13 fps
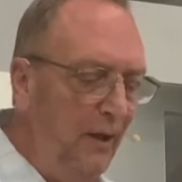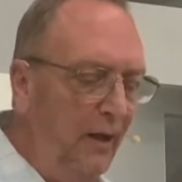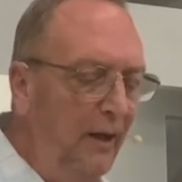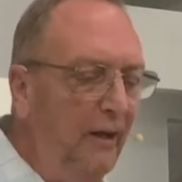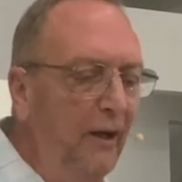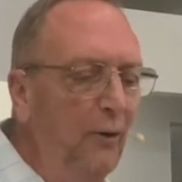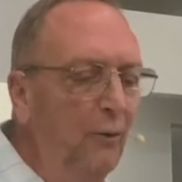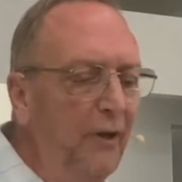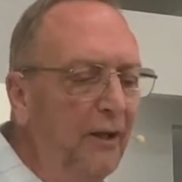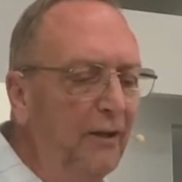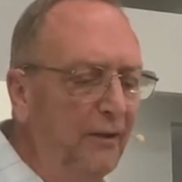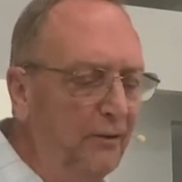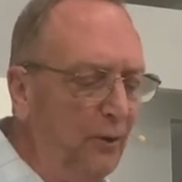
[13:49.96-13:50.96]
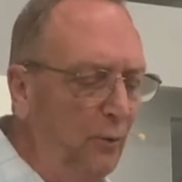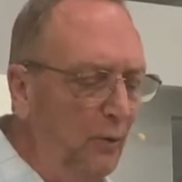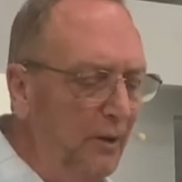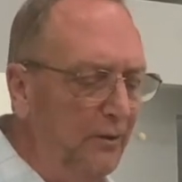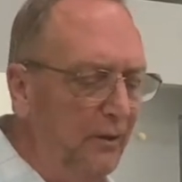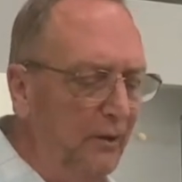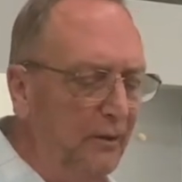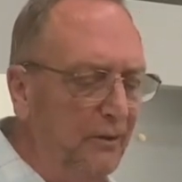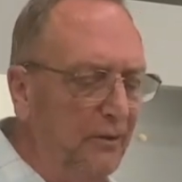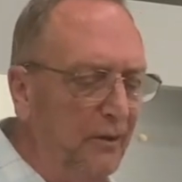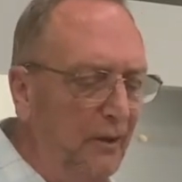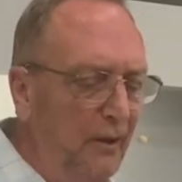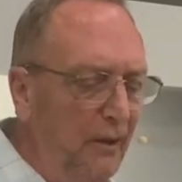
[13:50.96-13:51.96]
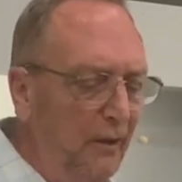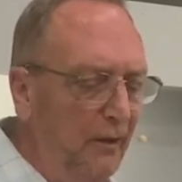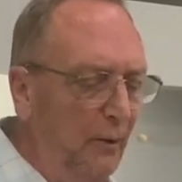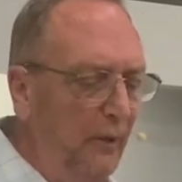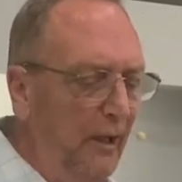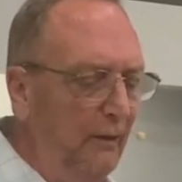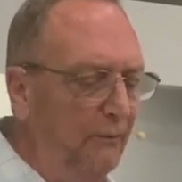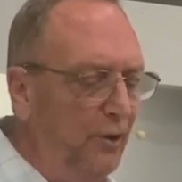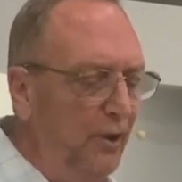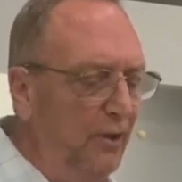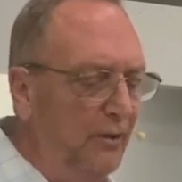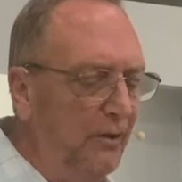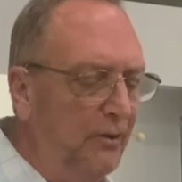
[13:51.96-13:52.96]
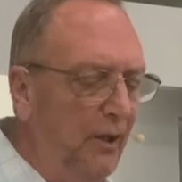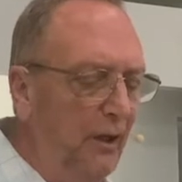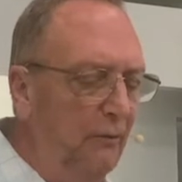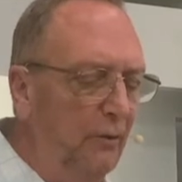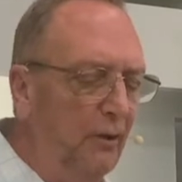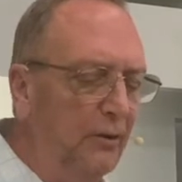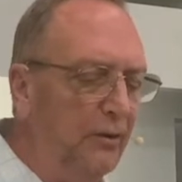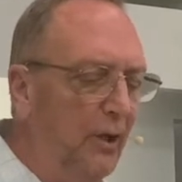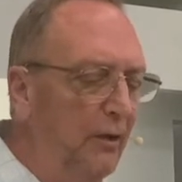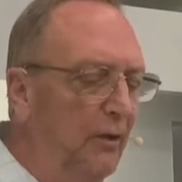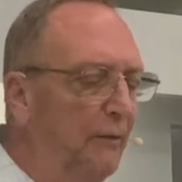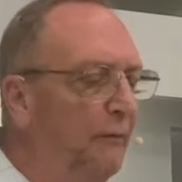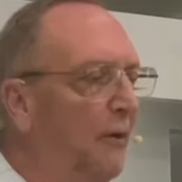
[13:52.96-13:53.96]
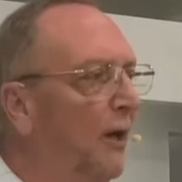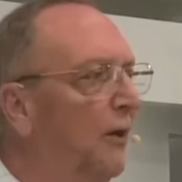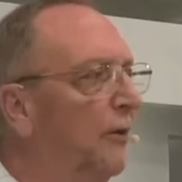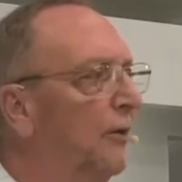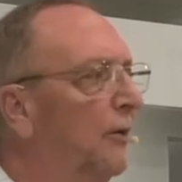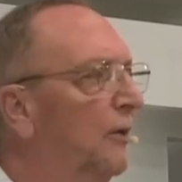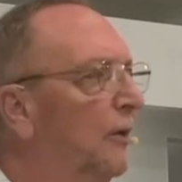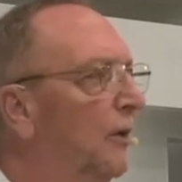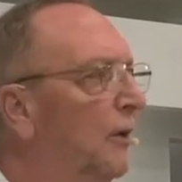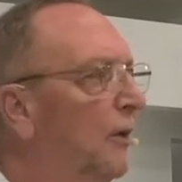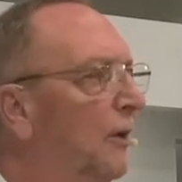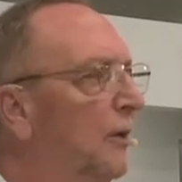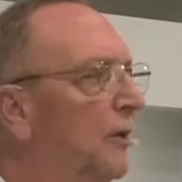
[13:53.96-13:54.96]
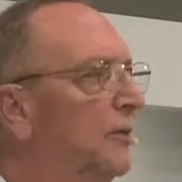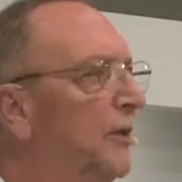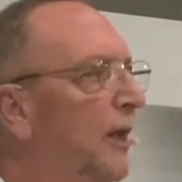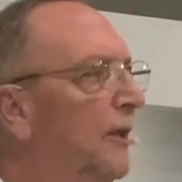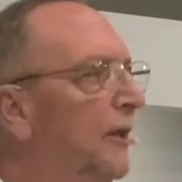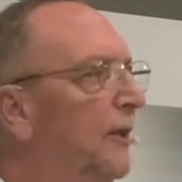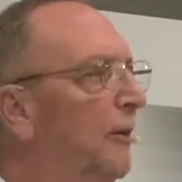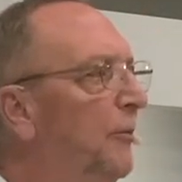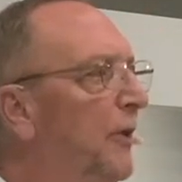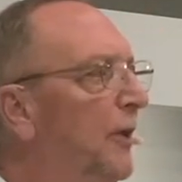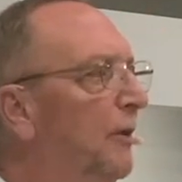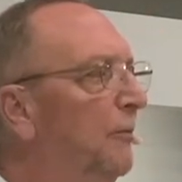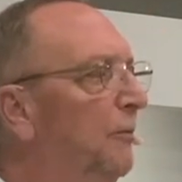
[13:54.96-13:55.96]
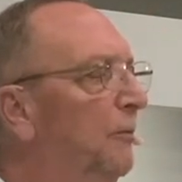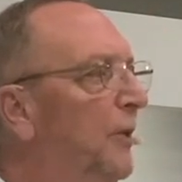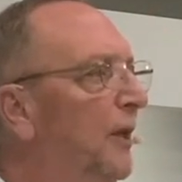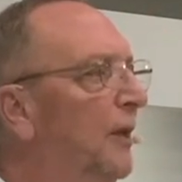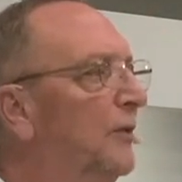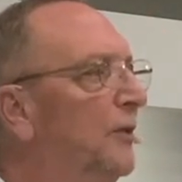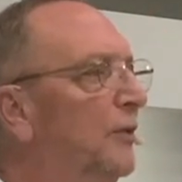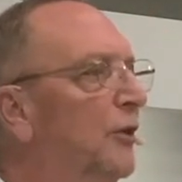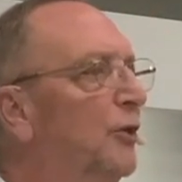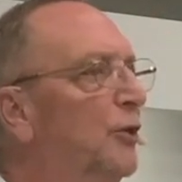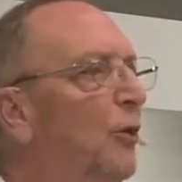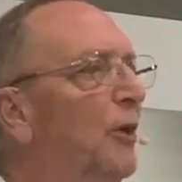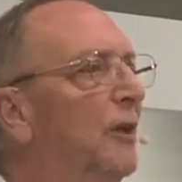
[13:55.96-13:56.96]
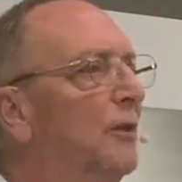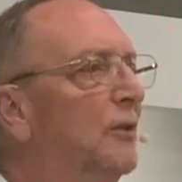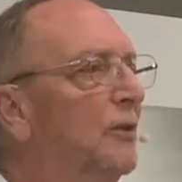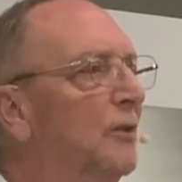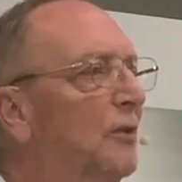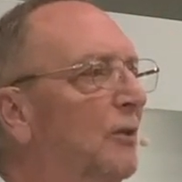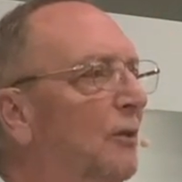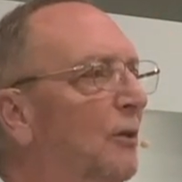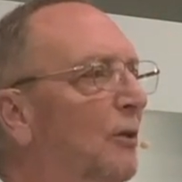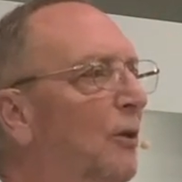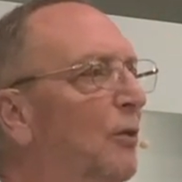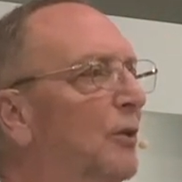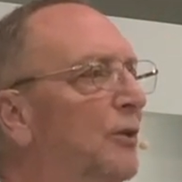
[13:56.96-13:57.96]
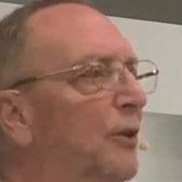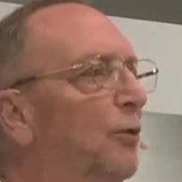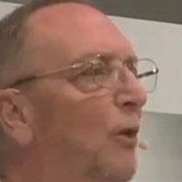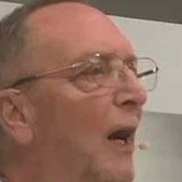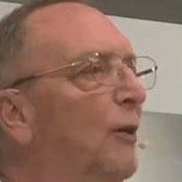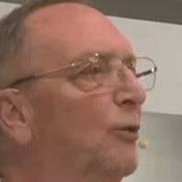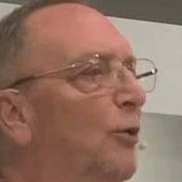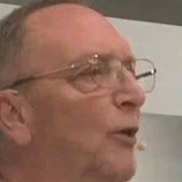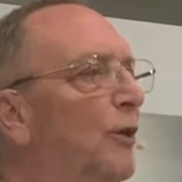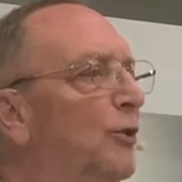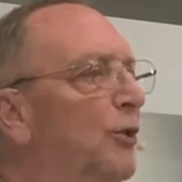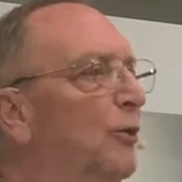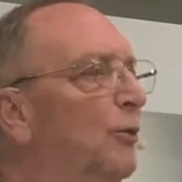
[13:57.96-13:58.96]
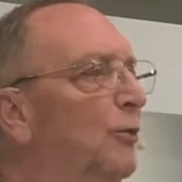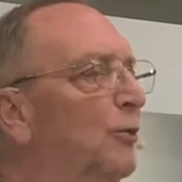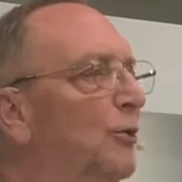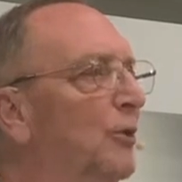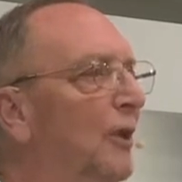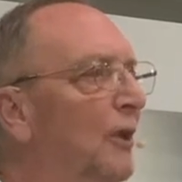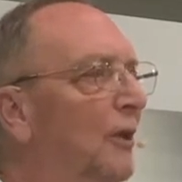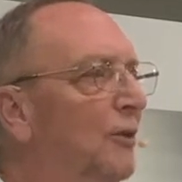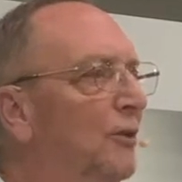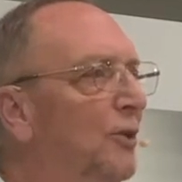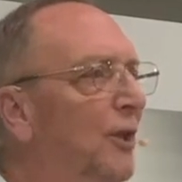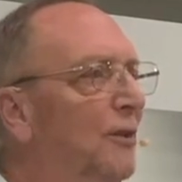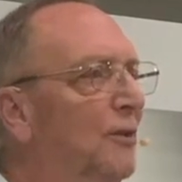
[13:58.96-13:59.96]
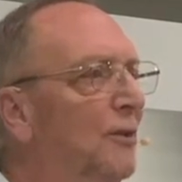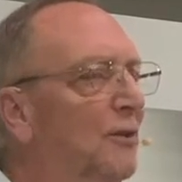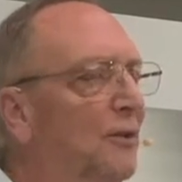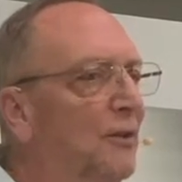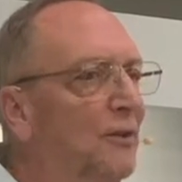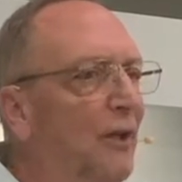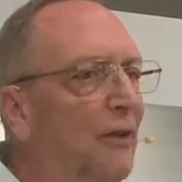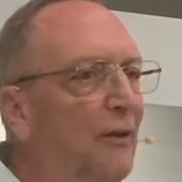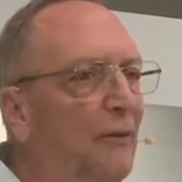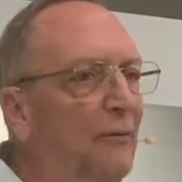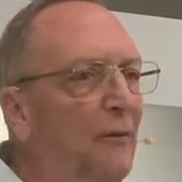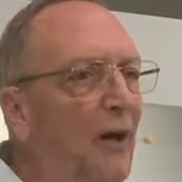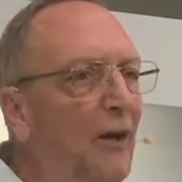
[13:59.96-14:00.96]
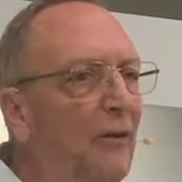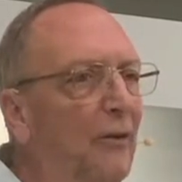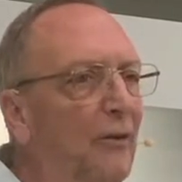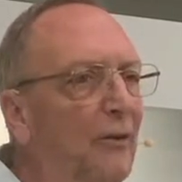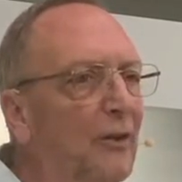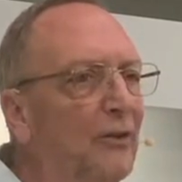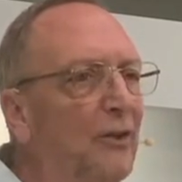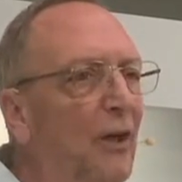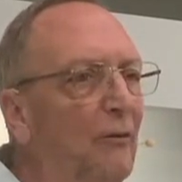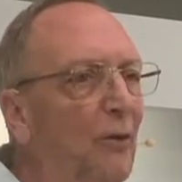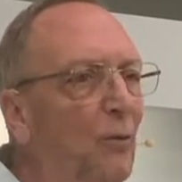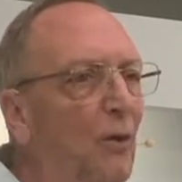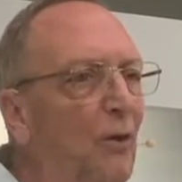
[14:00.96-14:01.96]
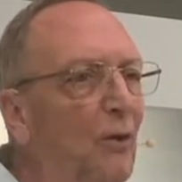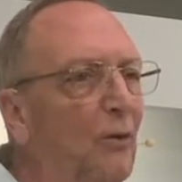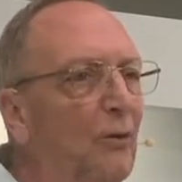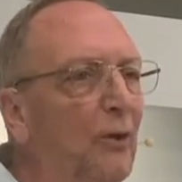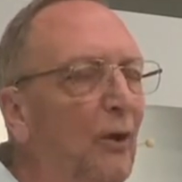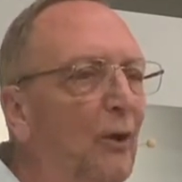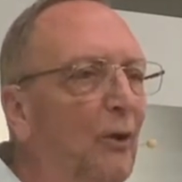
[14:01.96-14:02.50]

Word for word: And I don't think that's a coincidence that we have Jesus, Savior, and Son of the Father standing up there because it's a choice. Who was the crowd going to choose? Jesus, the Son of the Father, the Son of the world,